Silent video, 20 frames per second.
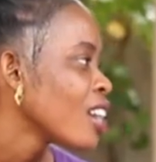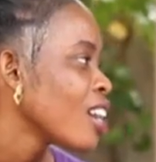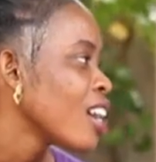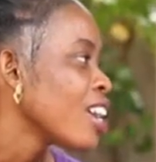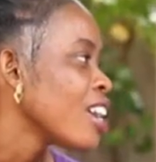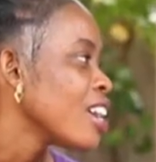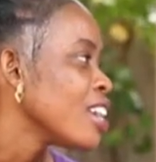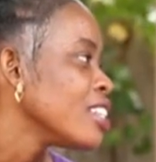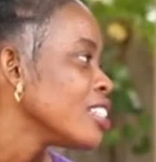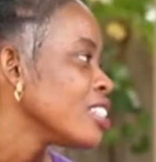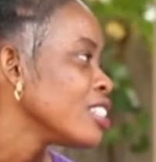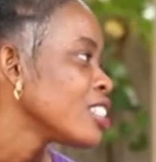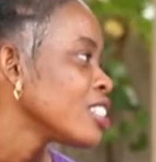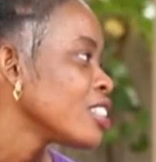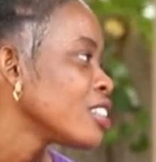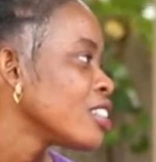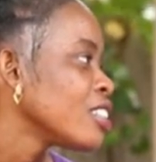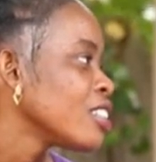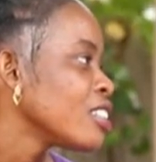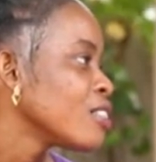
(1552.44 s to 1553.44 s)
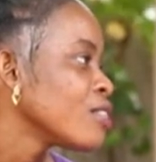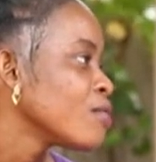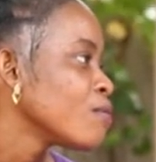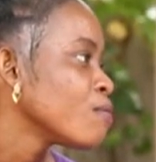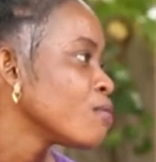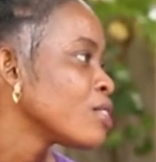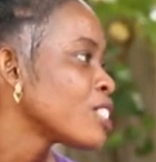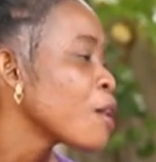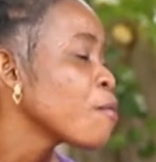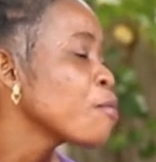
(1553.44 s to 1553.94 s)
and
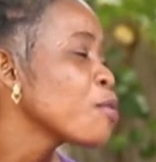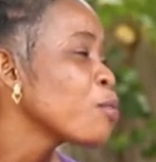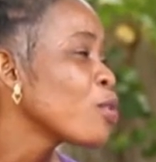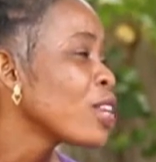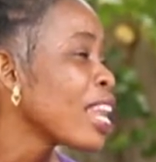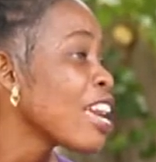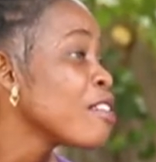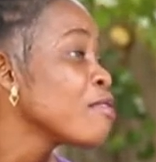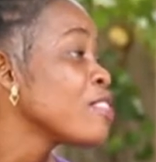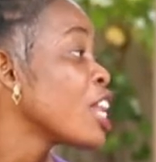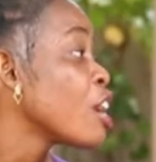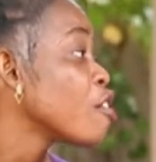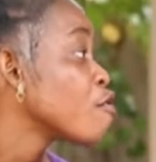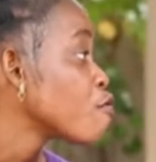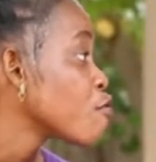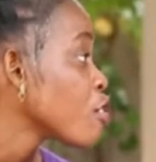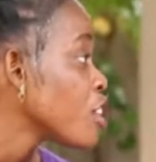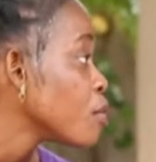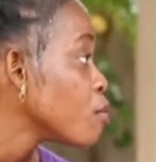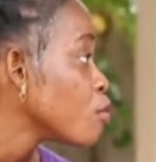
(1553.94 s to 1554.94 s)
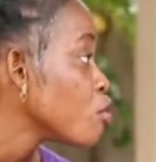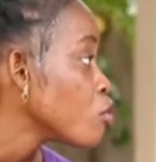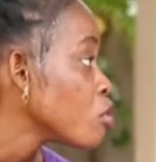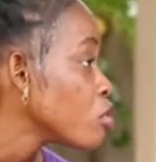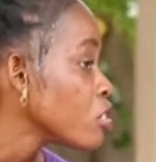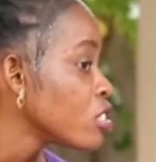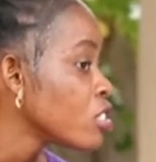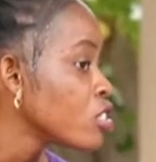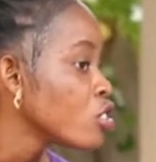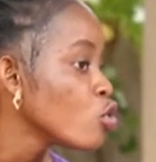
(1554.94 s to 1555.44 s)
some people are even afraid
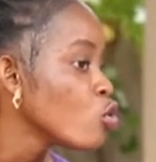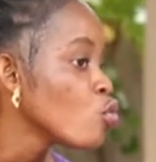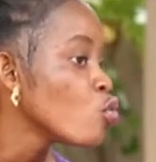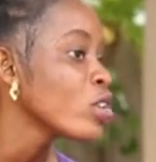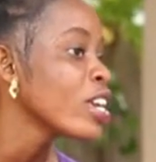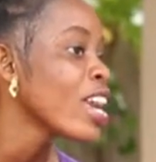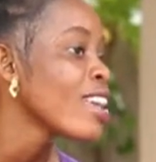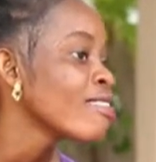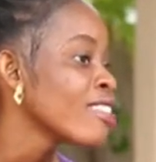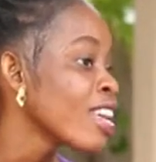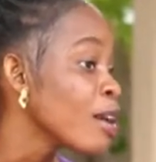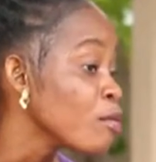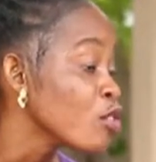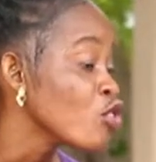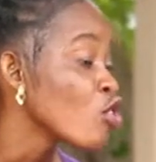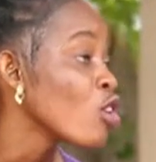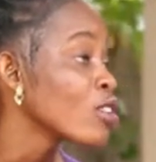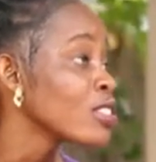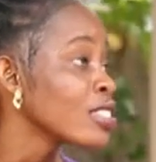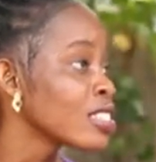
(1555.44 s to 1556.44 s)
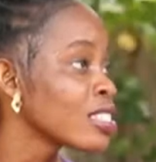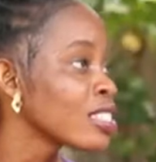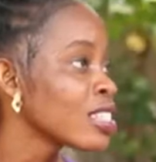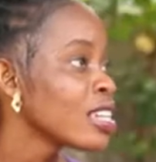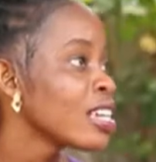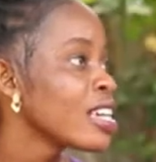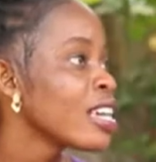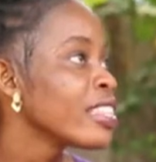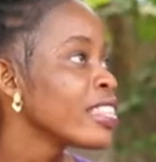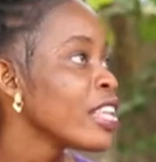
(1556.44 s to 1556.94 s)
because you get them because
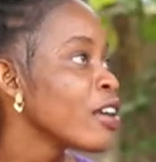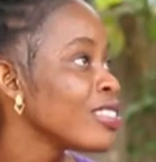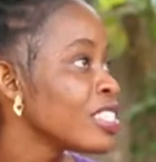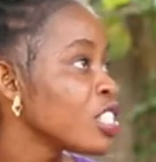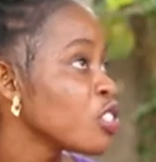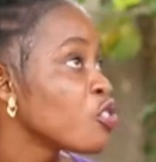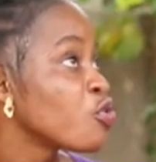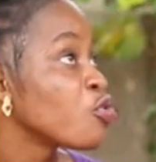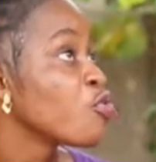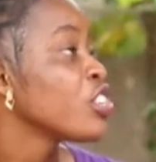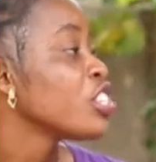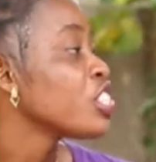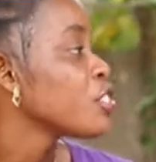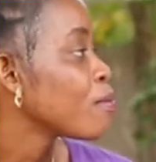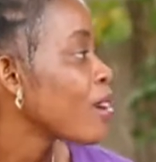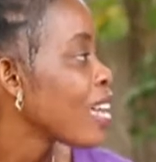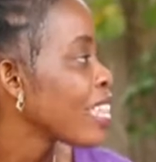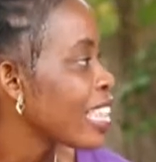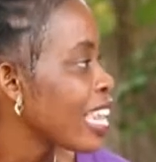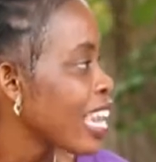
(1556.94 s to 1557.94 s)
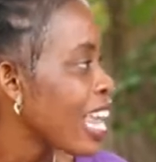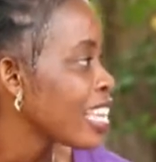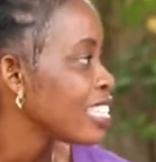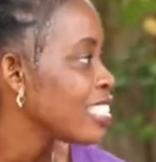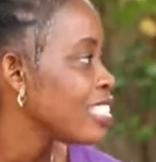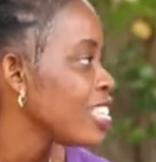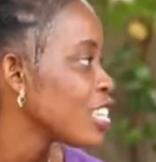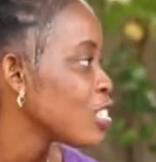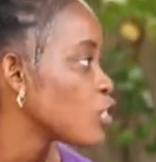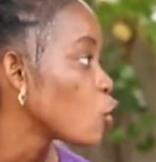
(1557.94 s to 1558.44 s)
there's this rich man that
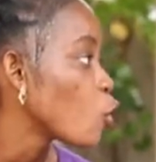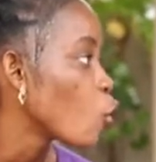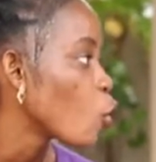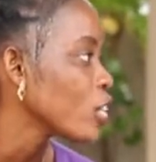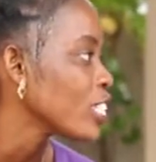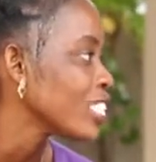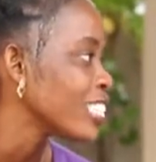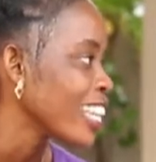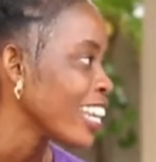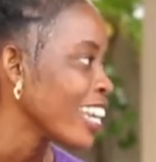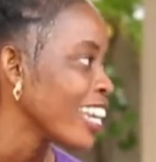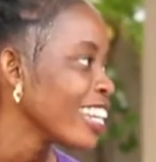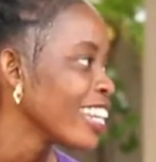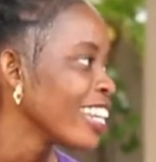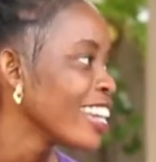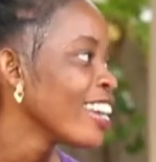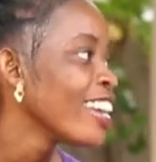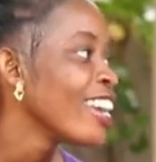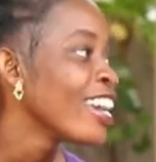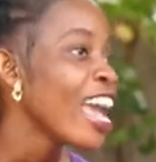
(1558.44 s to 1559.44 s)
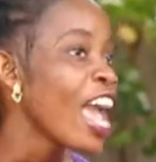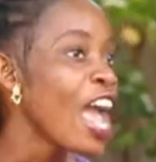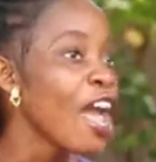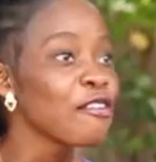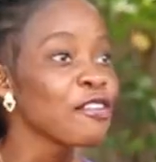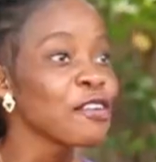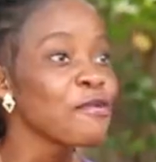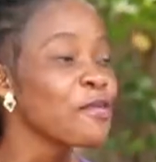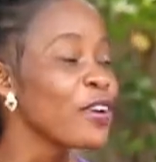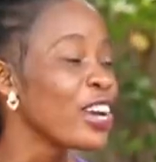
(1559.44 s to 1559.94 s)
has just lodged in.
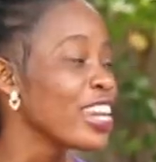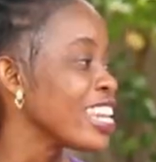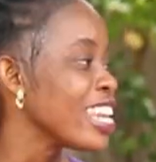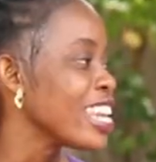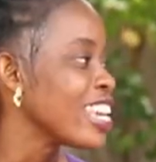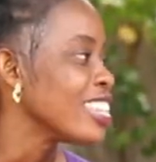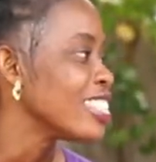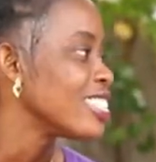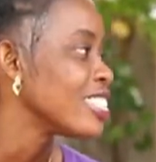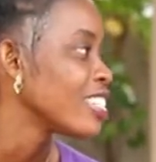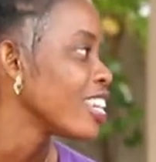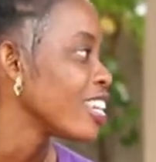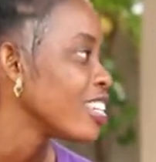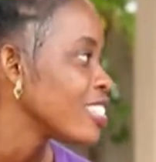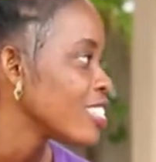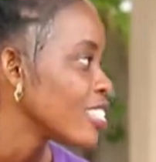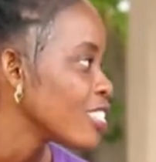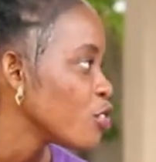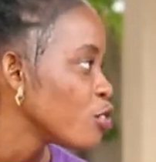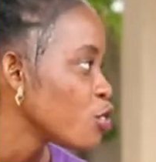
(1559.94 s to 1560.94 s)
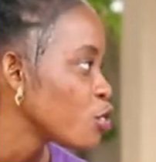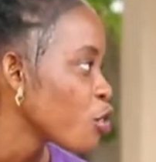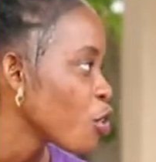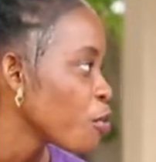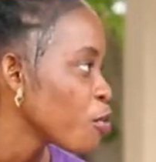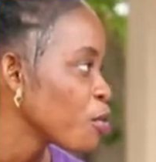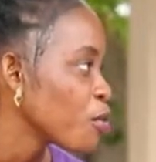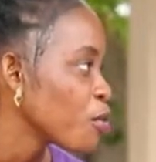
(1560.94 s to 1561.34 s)
Everybody is in trouble.